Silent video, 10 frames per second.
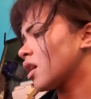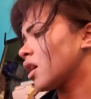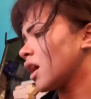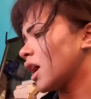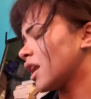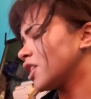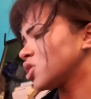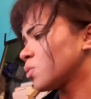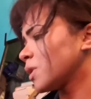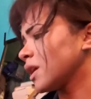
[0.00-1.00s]
And I
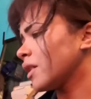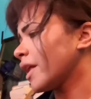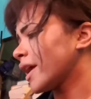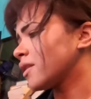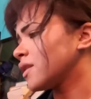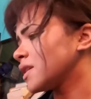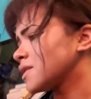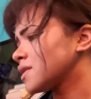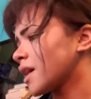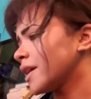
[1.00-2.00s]
just really like
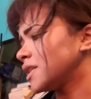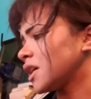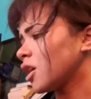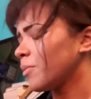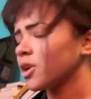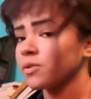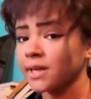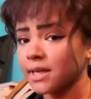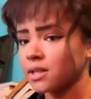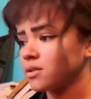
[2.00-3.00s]
this idea, and I'll put a
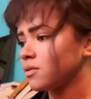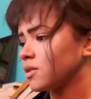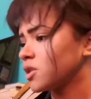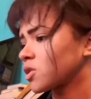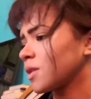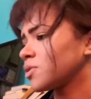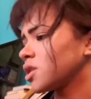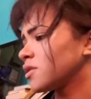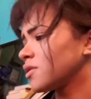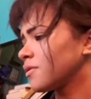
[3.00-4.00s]
link in the
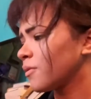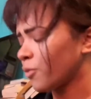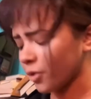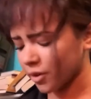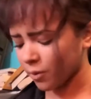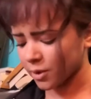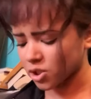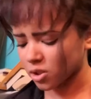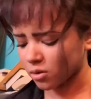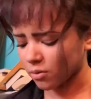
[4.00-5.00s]
description for the
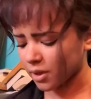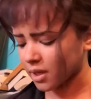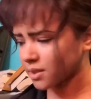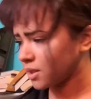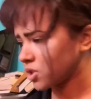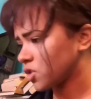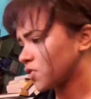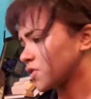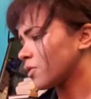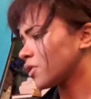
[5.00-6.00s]
original because it is just
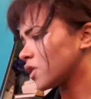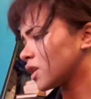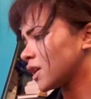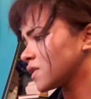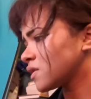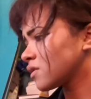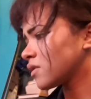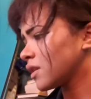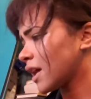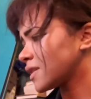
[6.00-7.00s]
so good. He
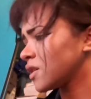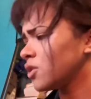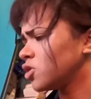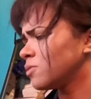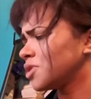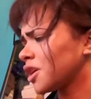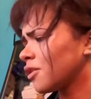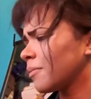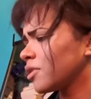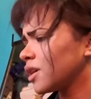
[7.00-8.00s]
has a YouTube channel, I
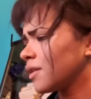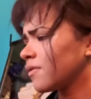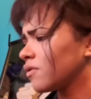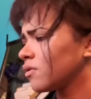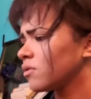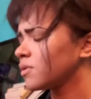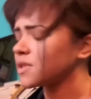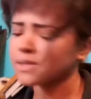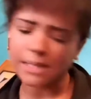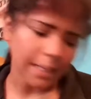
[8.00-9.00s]
believe. What's
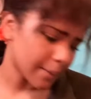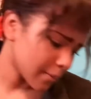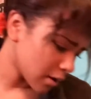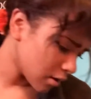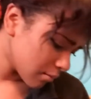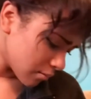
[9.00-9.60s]
his name?